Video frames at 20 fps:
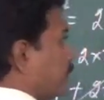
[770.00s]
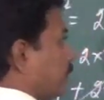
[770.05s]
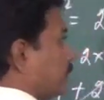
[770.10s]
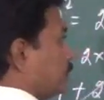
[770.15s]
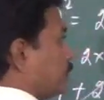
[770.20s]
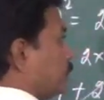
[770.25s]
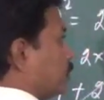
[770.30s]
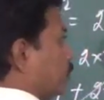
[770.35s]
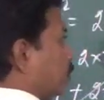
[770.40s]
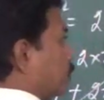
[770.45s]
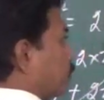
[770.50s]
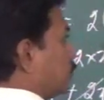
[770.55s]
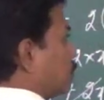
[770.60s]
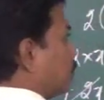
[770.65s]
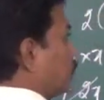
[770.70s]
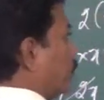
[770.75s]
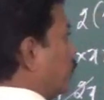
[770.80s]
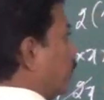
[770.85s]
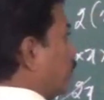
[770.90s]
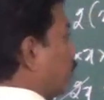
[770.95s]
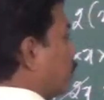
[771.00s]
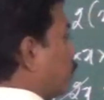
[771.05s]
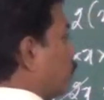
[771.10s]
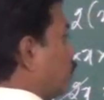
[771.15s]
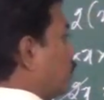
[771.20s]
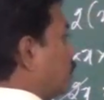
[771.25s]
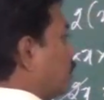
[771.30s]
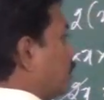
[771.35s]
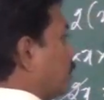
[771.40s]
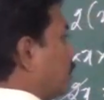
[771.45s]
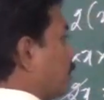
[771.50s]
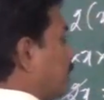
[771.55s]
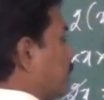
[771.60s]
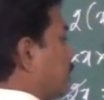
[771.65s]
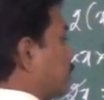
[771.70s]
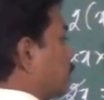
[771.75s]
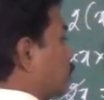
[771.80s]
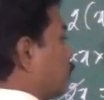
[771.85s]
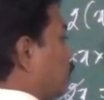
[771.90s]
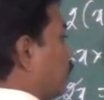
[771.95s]
So square root of
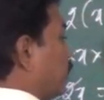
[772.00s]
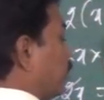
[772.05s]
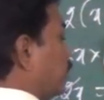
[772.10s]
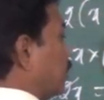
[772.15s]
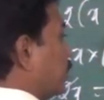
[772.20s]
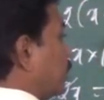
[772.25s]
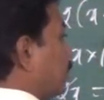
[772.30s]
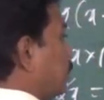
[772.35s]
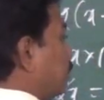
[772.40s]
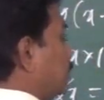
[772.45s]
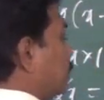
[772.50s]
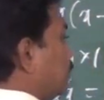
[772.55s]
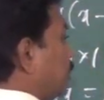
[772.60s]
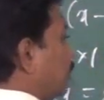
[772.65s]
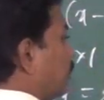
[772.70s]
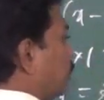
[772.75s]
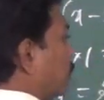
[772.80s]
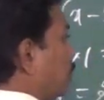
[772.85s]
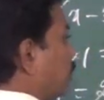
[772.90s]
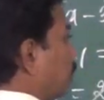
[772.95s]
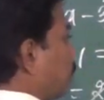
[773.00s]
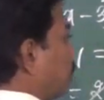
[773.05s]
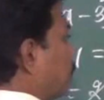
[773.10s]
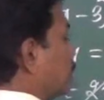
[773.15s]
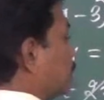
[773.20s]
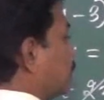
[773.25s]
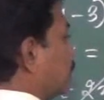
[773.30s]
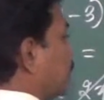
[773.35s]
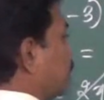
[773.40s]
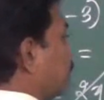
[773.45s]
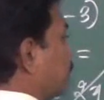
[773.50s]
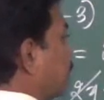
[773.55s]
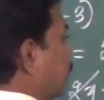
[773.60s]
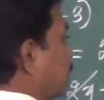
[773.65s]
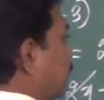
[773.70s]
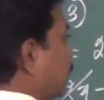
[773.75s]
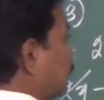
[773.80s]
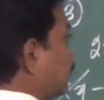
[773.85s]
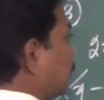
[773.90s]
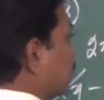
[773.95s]
x square is equal to plus or
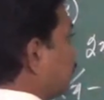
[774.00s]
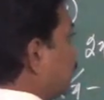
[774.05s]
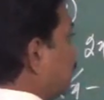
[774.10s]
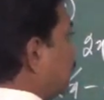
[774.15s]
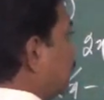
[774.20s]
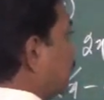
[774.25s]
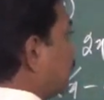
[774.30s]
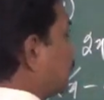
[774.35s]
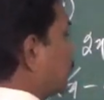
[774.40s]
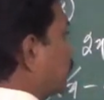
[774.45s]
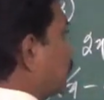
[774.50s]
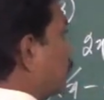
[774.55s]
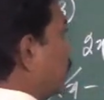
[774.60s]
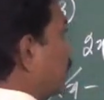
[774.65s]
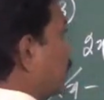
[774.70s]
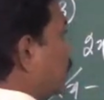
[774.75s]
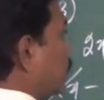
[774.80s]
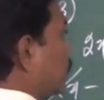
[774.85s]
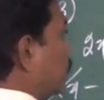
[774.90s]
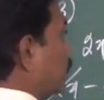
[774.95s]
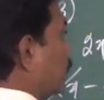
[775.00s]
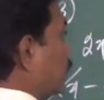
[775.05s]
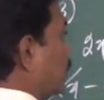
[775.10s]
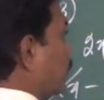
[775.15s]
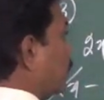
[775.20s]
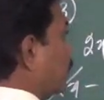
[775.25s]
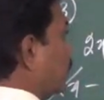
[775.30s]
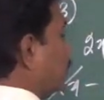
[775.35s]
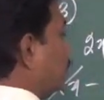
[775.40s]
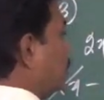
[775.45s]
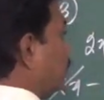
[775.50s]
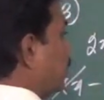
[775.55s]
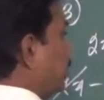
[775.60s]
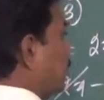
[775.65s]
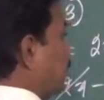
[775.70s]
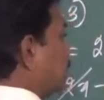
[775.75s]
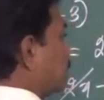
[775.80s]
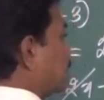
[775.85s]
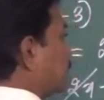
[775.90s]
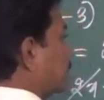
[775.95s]
minus square root of
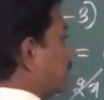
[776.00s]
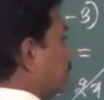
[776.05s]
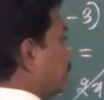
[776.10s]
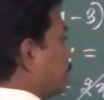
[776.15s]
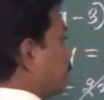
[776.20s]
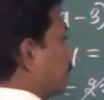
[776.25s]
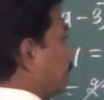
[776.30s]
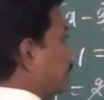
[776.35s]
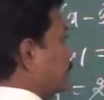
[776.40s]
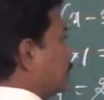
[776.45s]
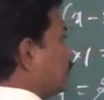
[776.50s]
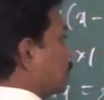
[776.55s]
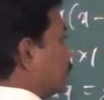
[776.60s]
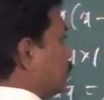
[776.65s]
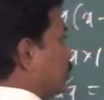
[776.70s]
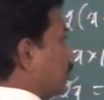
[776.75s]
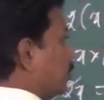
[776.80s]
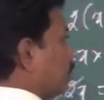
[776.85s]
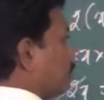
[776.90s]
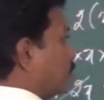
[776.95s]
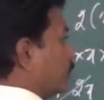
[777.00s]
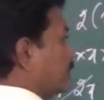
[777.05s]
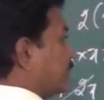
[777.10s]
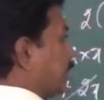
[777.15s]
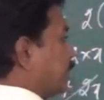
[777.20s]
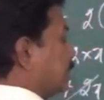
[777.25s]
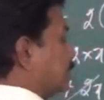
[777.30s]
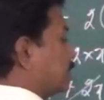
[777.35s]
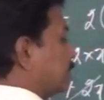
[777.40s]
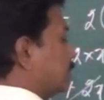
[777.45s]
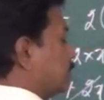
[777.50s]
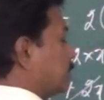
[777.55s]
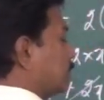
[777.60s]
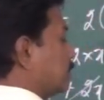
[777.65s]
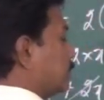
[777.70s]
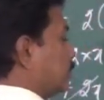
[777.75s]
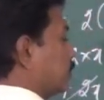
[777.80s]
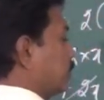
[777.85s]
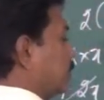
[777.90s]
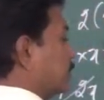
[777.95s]
minus 7. Square and root cancels.
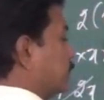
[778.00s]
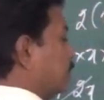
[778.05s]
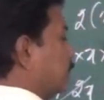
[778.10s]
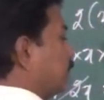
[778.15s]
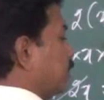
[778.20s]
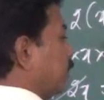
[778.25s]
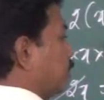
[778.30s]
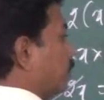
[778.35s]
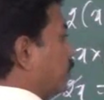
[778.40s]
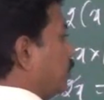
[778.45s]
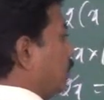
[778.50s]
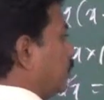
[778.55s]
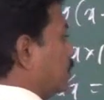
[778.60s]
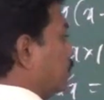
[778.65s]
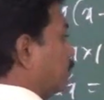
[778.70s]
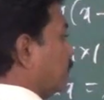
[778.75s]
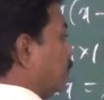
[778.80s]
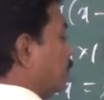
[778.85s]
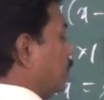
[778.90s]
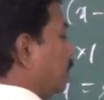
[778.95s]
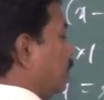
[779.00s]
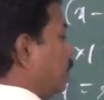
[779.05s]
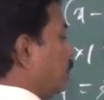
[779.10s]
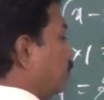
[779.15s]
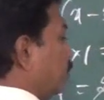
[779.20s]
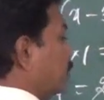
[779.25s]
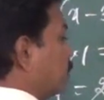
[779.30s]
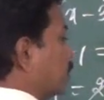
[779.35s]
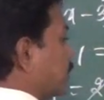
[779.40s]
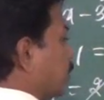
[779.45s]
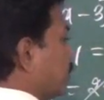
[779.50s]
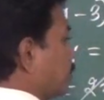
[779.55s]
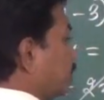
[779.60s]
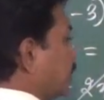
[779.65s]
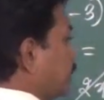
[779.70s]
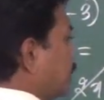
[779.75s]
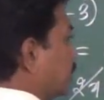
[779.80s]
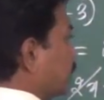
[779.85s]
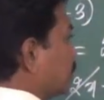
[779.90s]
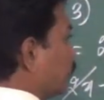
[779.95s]
So x is equal to plus or
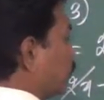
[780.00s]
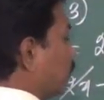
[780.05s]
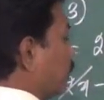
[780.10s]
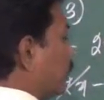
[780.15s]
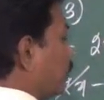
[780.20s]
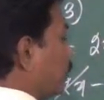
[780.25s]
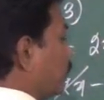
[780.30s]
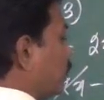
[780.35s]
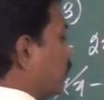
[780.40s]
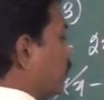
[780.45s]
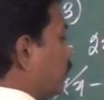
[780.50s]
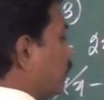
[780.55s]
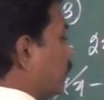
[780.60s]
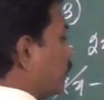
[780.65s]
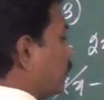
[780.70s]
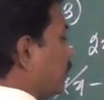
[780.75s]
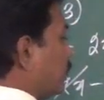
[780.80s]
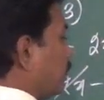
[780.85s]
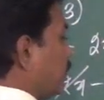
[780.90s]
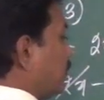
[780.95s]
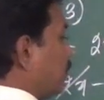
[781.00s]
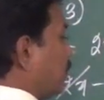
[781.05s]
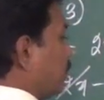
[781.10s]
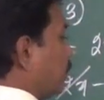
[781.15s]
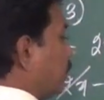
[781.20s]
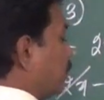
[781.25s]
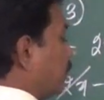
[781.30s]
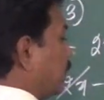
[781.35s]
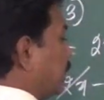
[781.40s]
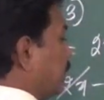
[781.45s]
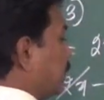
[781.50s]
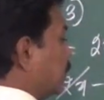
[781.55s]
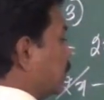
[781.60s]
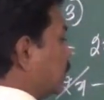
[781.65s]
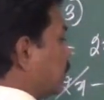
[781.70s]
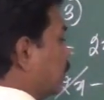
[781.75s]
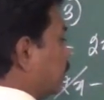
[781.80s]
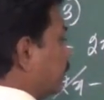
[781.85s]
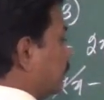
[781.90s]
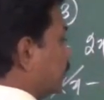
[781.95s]
minus square root of minus
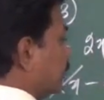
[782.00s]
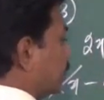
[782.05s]
7.